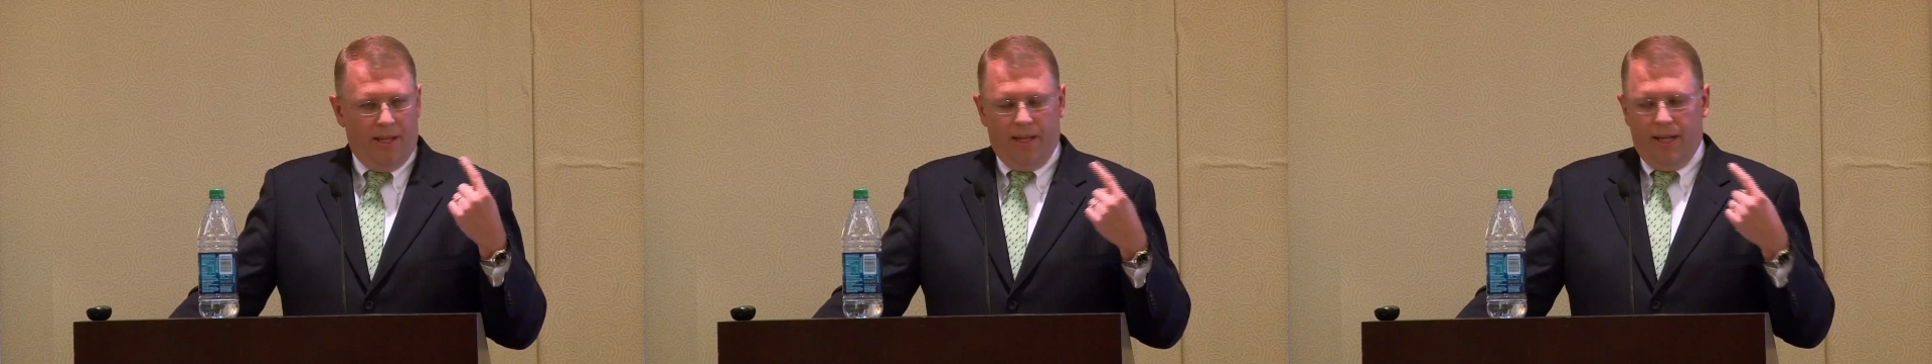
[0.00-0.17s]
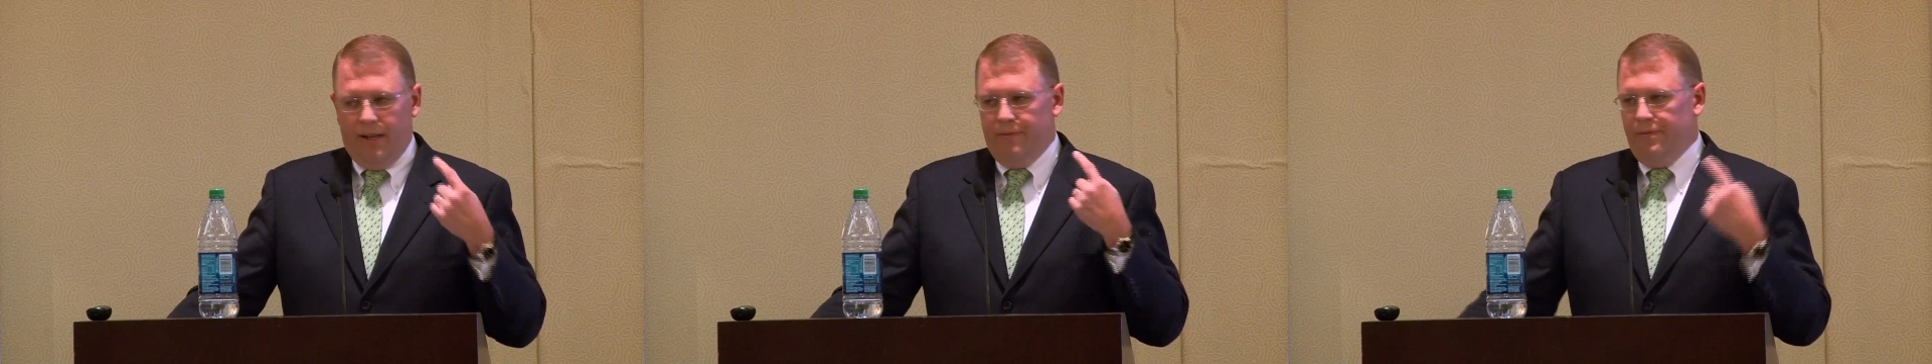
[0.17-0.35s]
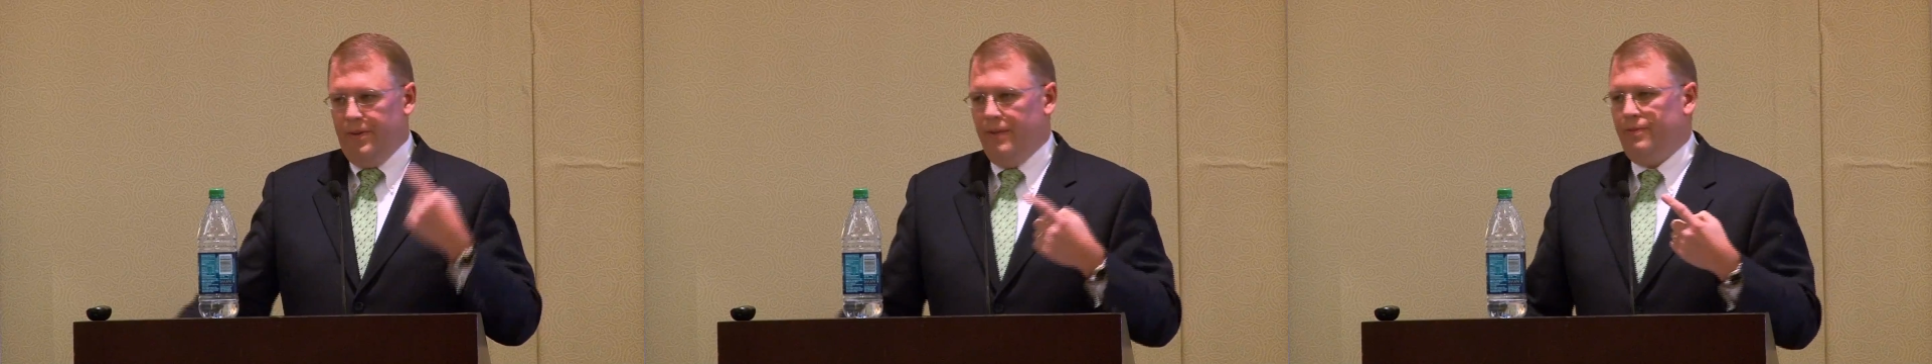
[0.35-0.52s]

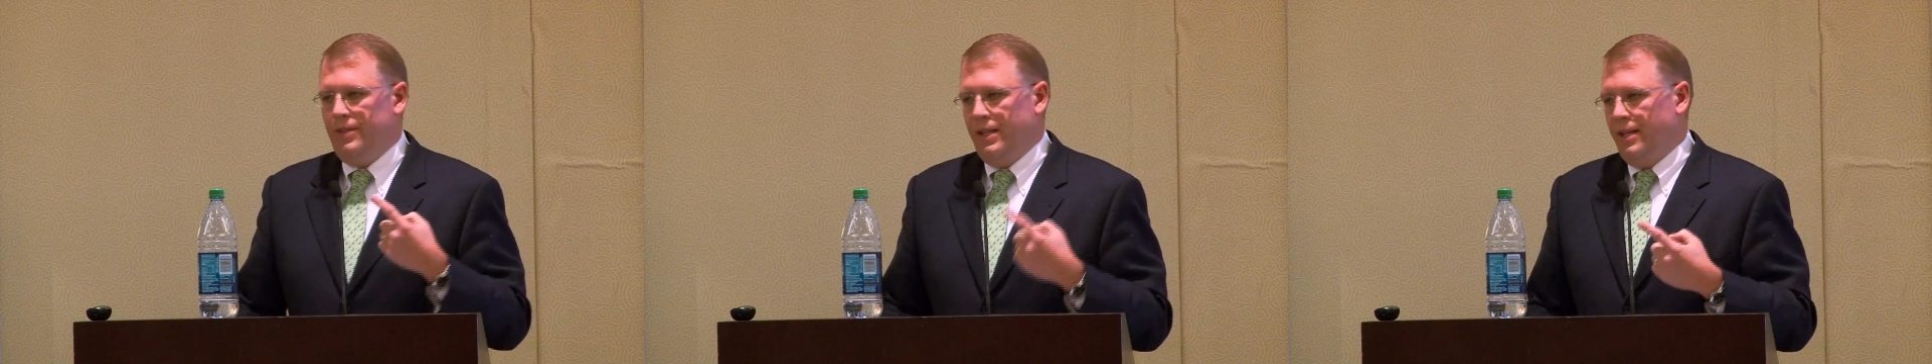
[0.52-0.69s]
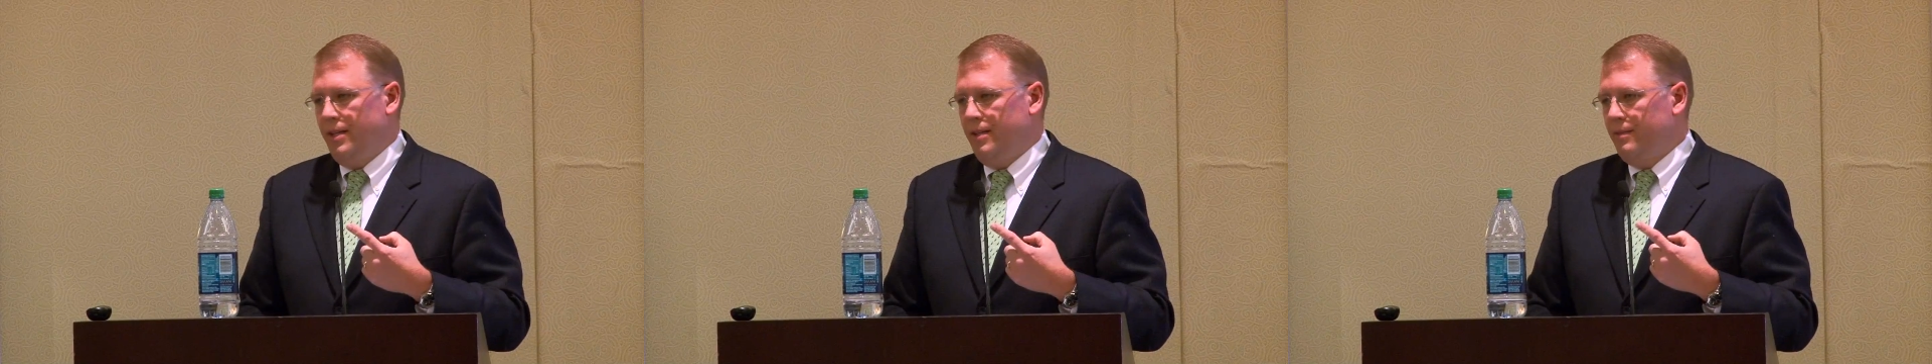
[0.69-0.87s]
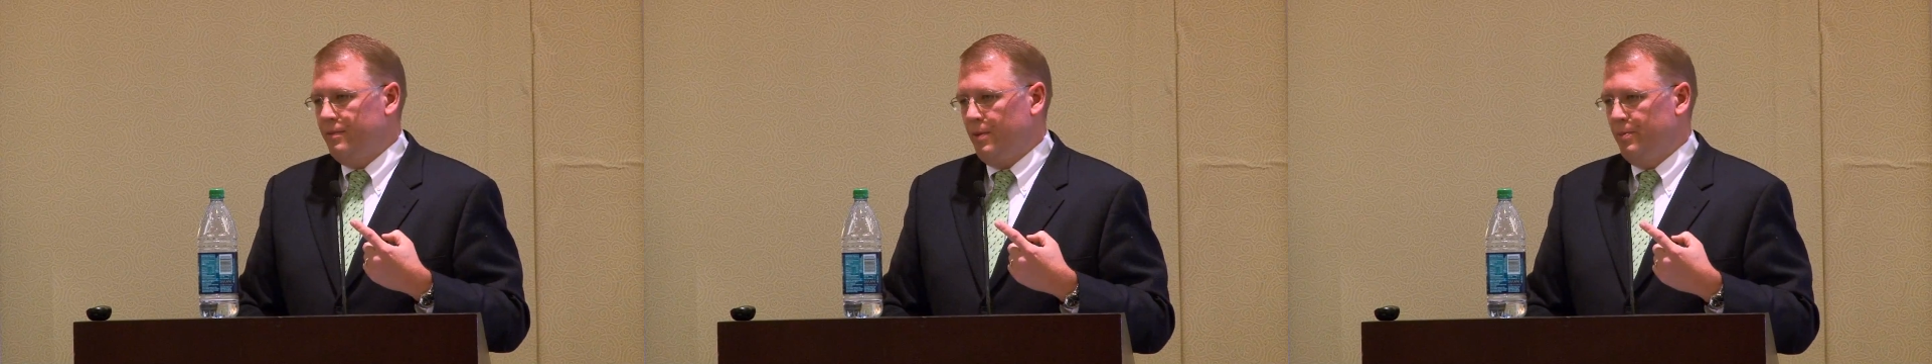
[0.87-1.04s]
and
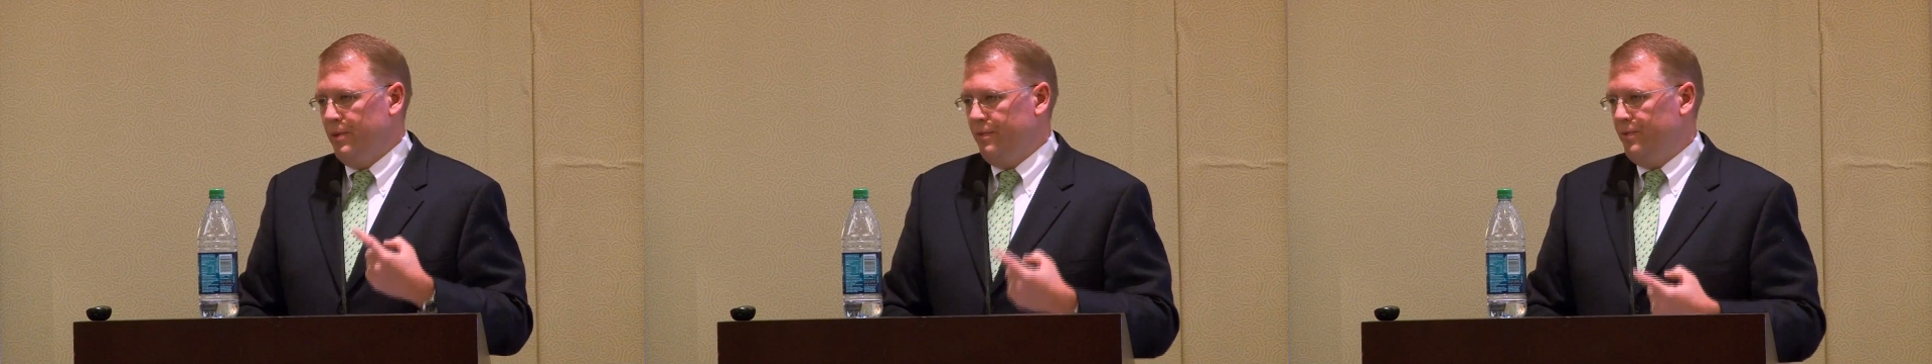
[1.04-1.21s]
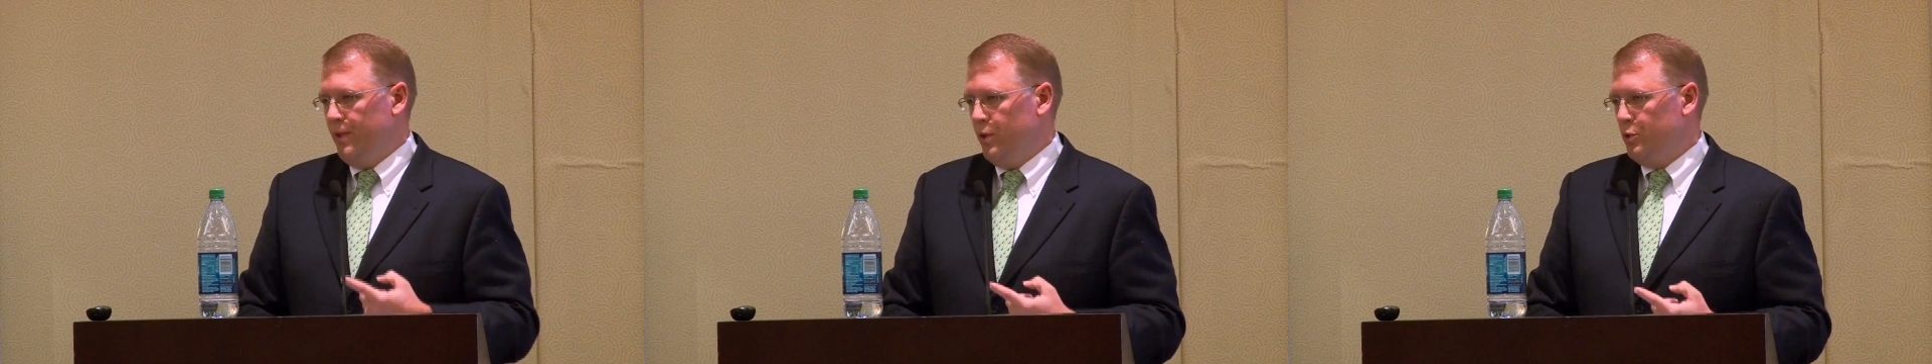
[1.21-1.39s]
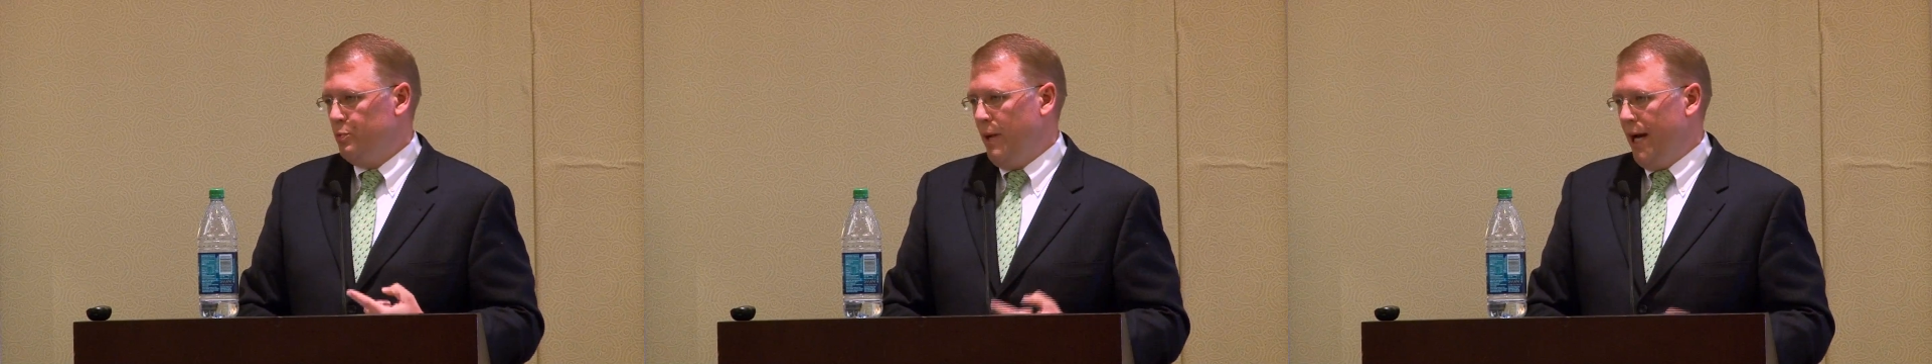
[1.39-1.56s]
50 from the
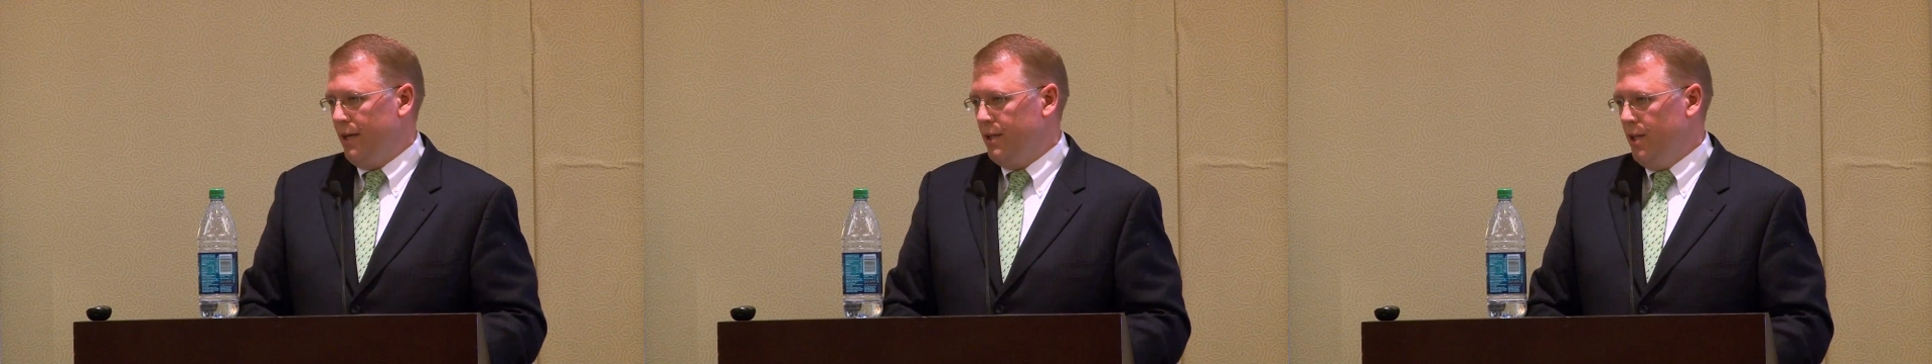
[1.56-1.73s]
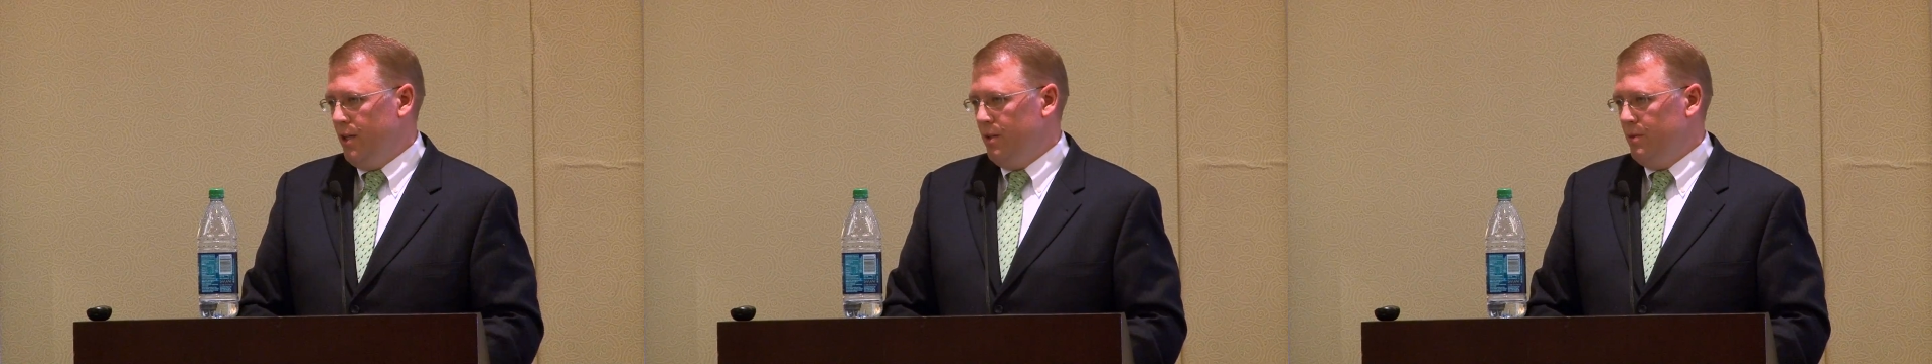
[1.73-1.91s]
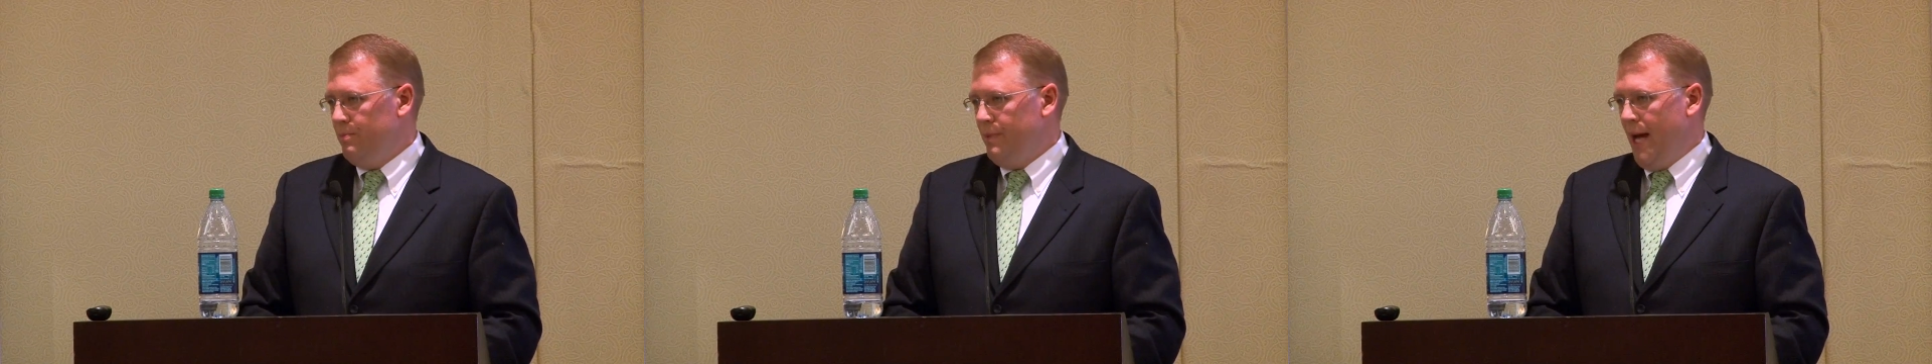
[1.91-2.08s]
folks back
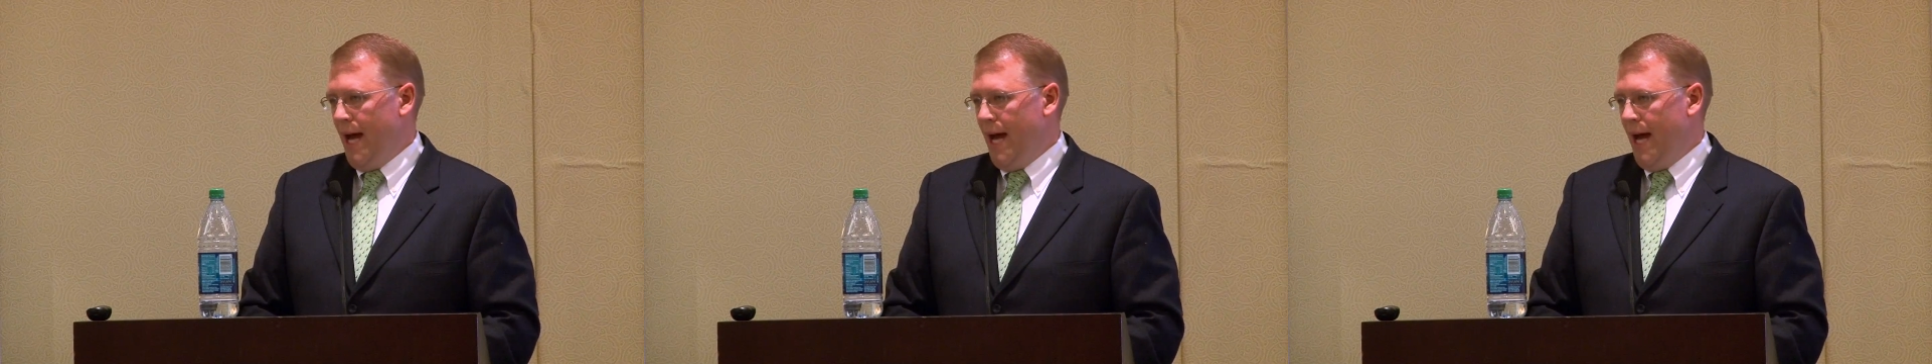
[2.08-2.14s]
home